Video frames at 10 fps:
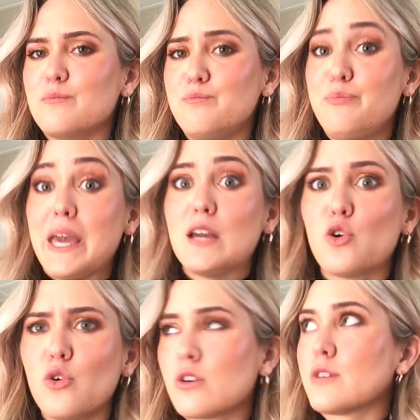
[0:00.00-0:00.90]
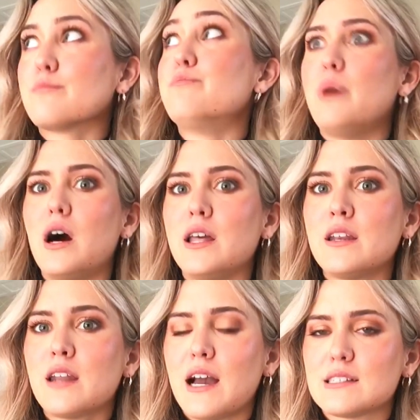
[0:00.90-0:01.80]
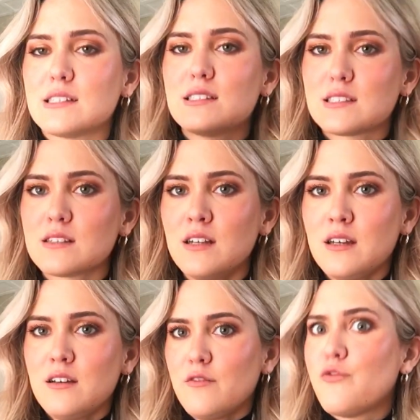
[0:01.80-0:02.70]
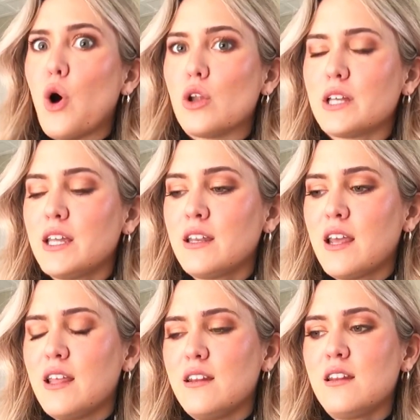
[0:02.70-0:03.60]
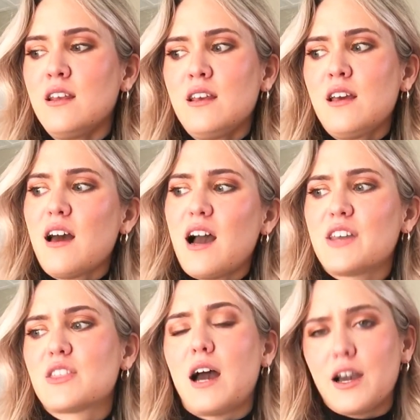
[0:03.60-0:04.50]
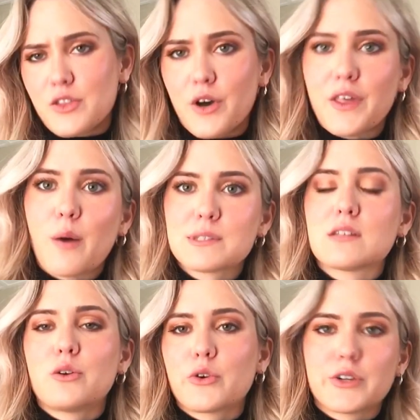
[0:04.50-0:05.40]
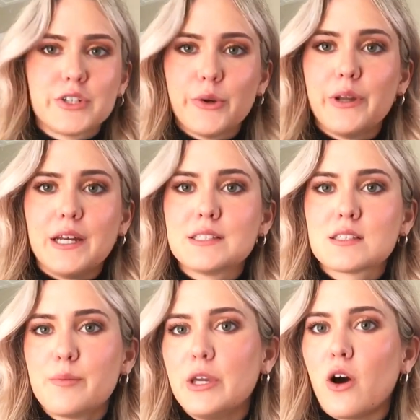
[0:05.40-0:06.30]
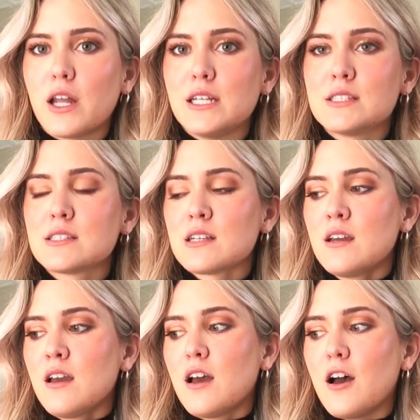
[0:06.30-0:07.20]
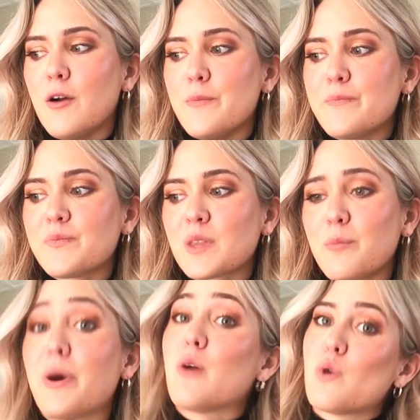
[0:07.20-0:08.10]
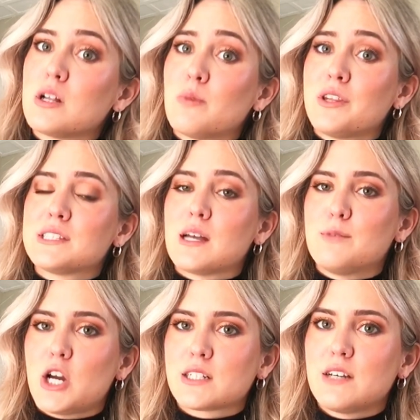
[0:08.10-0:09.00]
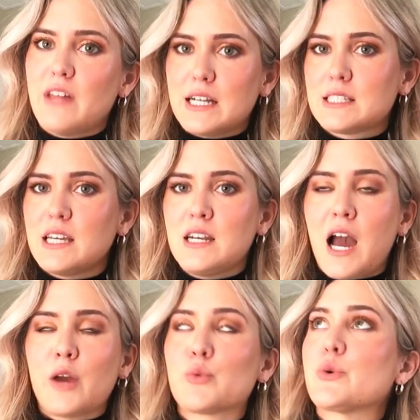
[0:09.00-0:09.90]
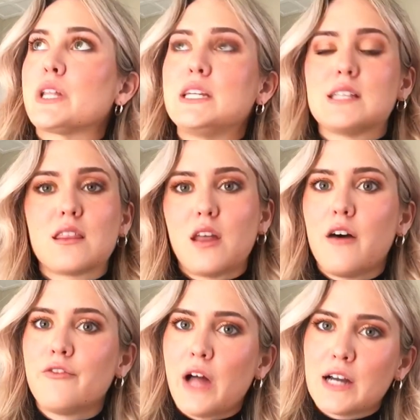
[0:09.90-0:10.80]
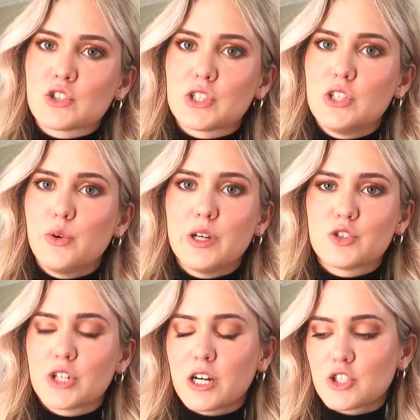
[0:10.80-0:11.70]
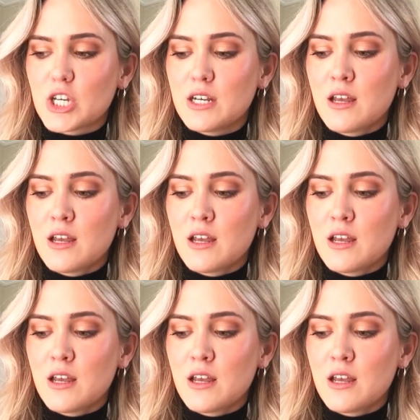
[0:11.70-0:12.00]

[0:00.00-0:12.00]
bagel or bun as it's fallen, and I thought that was a little gratuitous, to be honest. But while I'm on the subject of that scene, I really did love Flash's new introduction.